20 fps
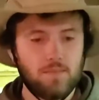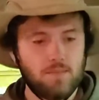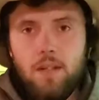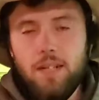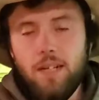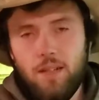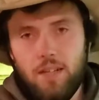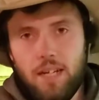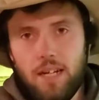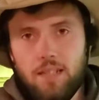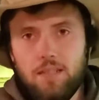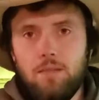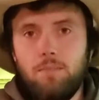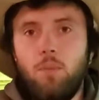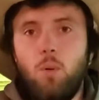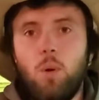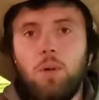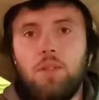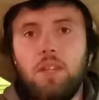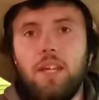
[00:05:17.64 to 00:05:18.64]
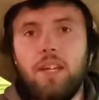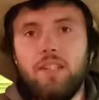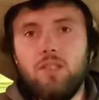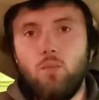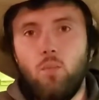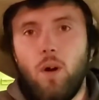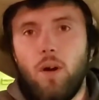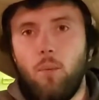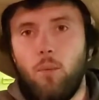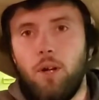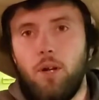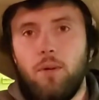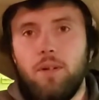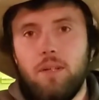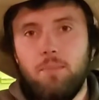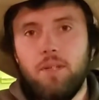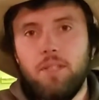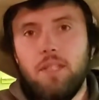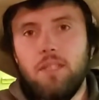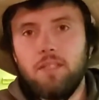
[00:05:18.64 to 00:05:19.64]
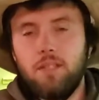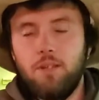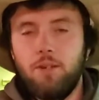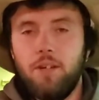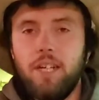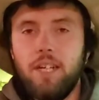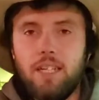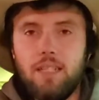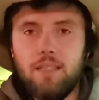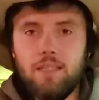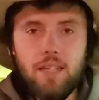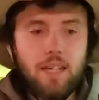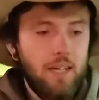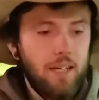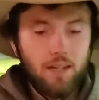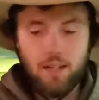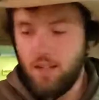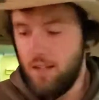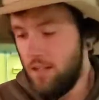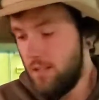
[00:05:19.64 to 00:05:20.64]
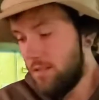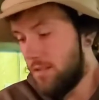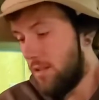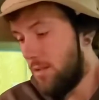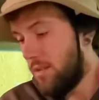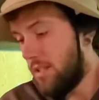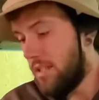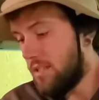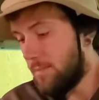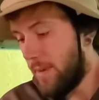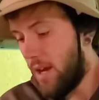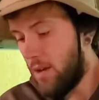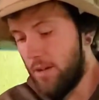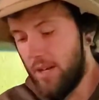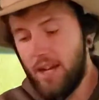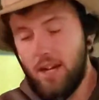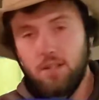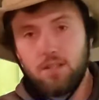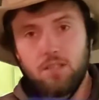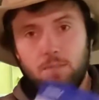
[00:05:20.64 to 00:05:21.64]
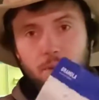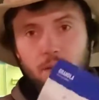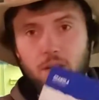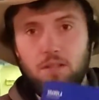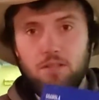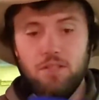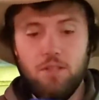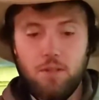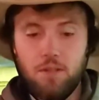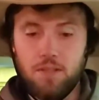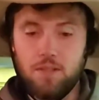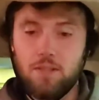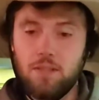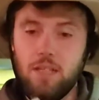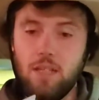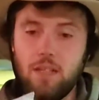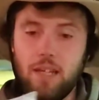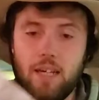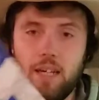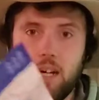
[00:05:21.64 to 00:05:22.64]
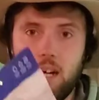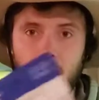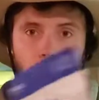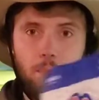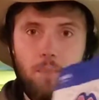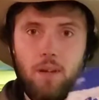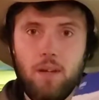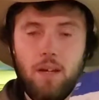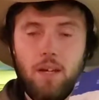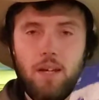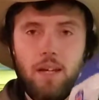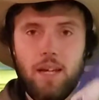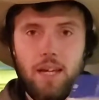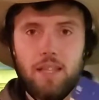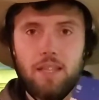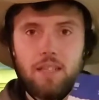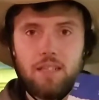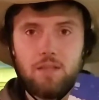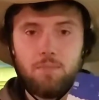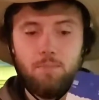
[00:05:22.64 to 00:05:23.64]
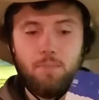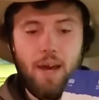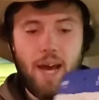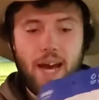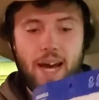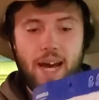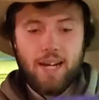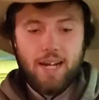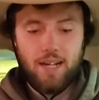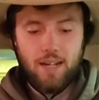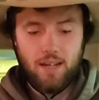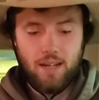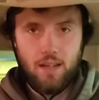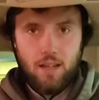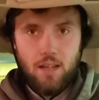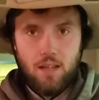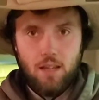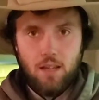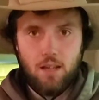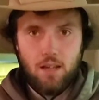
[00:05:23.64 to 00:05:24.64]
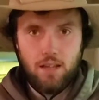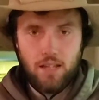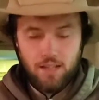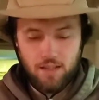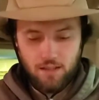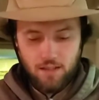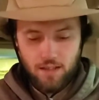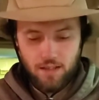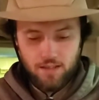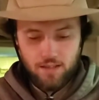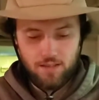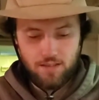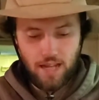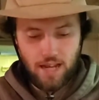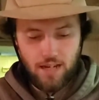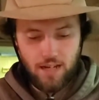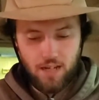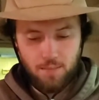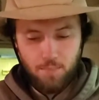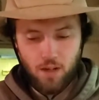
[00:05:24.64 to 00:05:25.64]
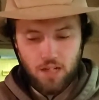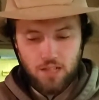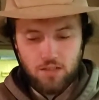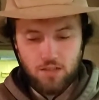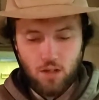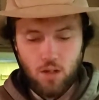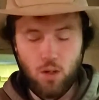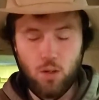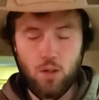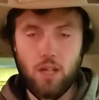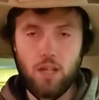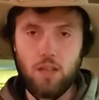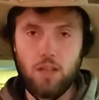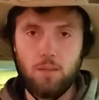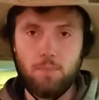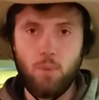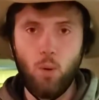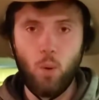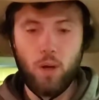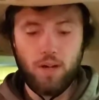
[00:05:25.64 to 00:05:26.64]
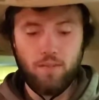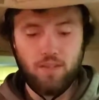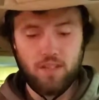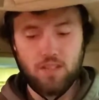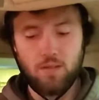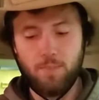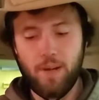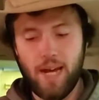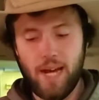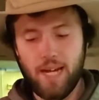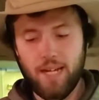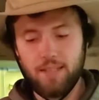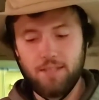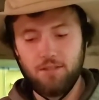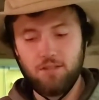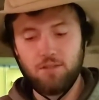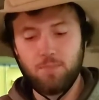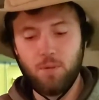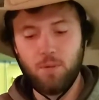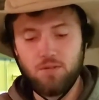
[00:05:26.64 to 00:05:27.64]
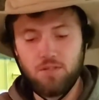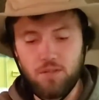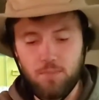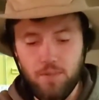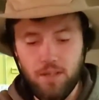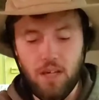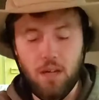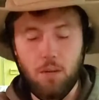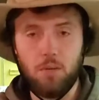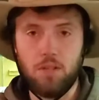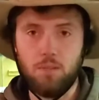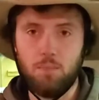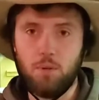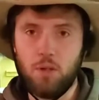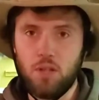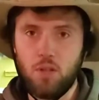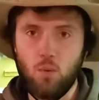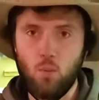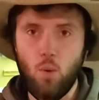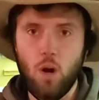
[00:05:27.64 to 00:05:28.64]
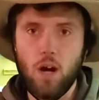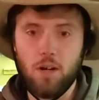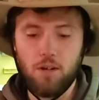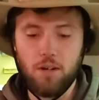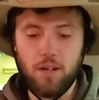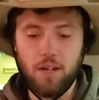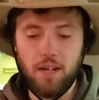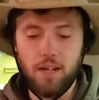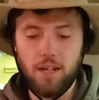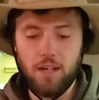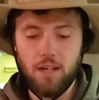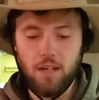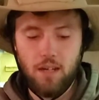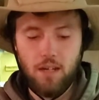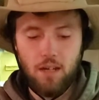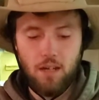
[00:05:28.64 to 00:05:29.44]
Now the next important thing is what we're going to put these ingredients in. So these Mountain House meals, you can see they come in this bag. Can stand up on its own, and the point of this bag is you're supposed to be able to put the water in,